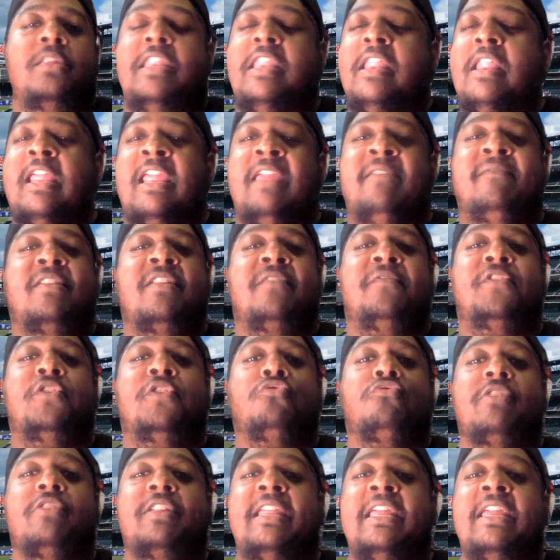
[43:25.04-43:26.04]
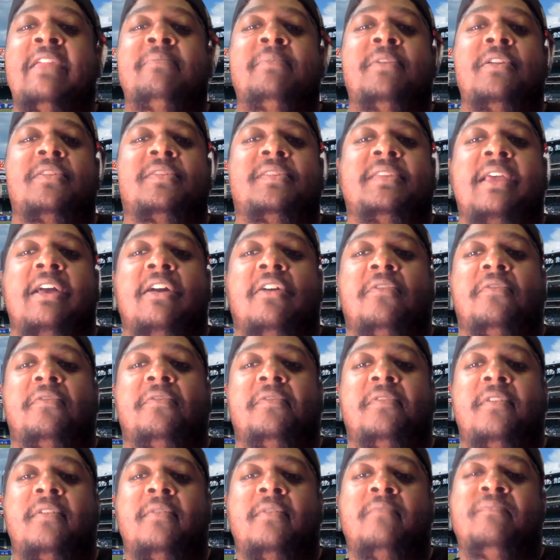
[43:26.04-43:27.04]
Even if you redeem yourself,
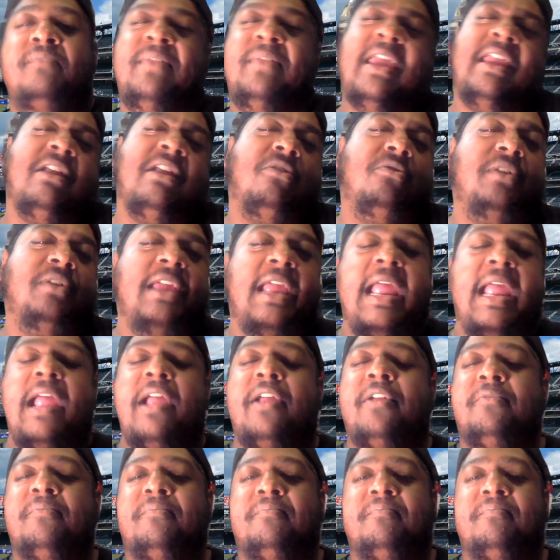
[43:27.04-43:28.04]
they don't care.